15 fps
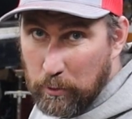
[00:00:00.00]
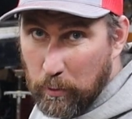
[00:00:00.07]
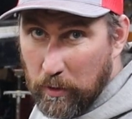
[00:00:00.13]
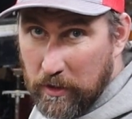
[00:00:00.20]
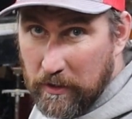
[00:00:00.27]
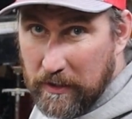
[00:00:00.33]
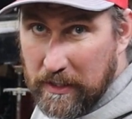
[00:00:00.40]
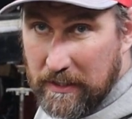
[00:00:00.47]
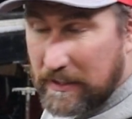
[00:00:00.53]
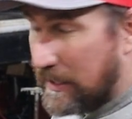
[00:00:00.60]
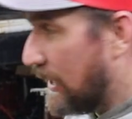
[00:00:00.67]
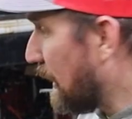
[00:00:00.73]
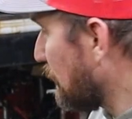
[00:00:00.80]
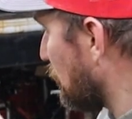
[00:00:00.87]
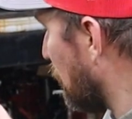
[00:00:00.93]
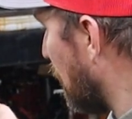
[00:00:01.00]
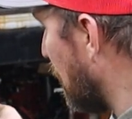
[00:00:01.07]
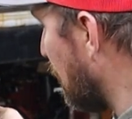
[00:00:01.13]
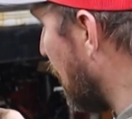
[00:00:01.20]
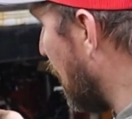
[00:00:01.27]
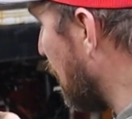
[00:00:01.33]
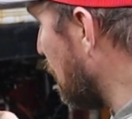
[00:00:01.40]
going to work on getting the axle
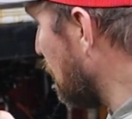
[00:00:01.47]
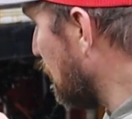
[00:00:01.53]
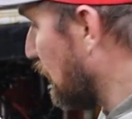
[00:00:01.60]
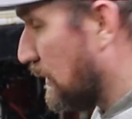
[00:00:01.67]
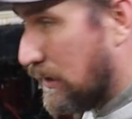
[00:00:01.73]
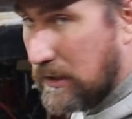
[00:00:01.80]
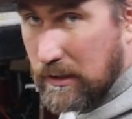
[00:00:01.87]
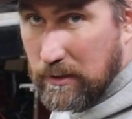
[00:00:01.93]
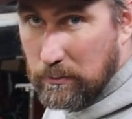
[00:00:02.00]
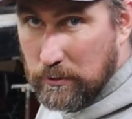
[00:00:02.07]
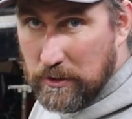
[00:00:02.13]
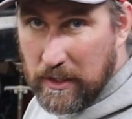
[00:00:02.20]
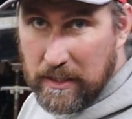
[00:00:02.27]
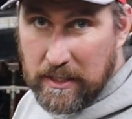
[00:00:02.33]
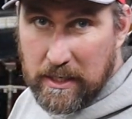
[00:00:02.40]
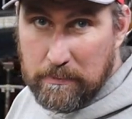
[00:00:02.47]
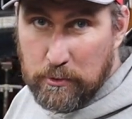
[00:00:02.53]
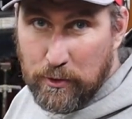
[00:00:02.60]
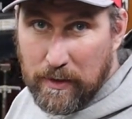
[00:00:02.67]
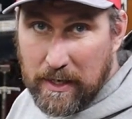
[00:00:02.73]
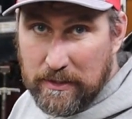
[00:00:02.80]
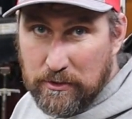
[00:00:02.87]
out now, and we'll try to keep
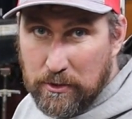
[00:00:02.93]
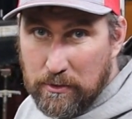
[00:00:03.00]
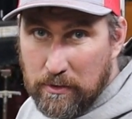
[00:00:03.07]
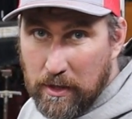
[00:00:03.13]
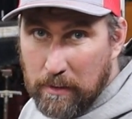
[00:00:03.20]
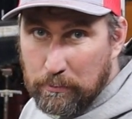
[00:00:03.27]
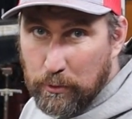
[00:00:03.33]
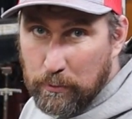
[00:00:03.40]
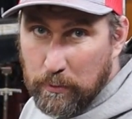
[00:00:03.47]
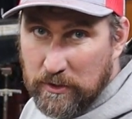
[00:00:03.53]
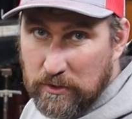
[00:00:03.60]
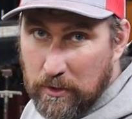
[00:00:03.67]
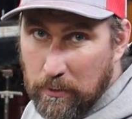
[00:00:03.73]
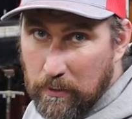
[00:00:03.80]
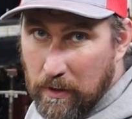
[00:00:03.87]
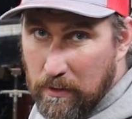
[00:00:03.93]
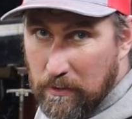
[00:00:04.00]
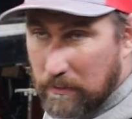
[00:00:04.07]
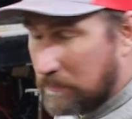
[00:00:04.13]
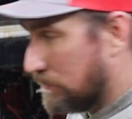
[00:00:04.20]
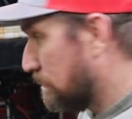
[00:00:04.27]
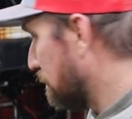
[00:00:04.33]
you guys tuned up with what's going
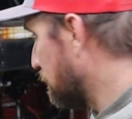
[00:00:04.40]
on.